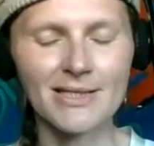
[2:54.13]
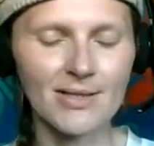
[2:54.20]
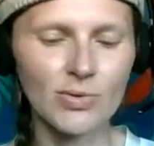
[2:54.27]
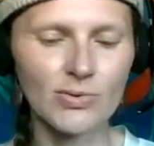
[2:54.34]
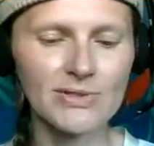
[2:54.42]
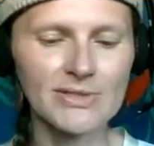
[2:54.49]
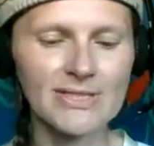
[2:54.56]

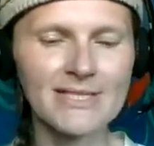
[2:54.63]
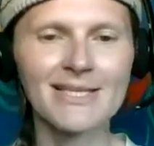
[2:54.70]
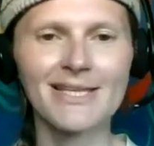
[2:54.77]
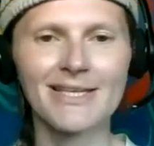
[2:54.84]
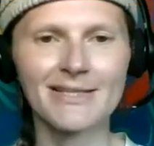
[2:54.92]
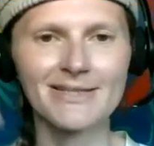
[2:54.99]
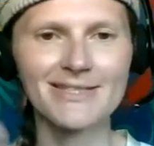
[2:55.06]
called
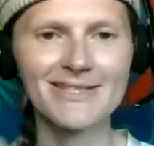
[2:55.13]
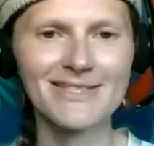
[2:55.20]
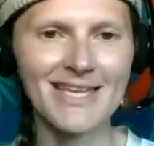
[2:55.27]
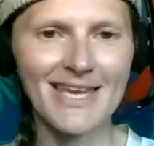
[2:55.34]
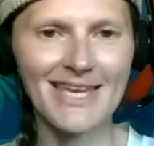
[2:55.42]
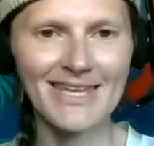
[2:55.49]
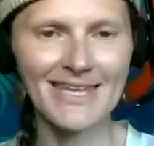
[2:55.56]

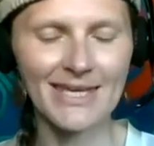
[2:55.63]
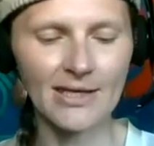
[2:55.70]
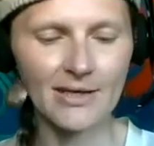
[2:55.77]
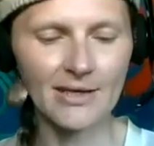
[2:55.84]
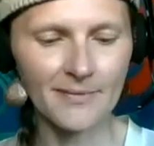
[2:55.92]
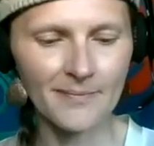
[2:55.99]
taking.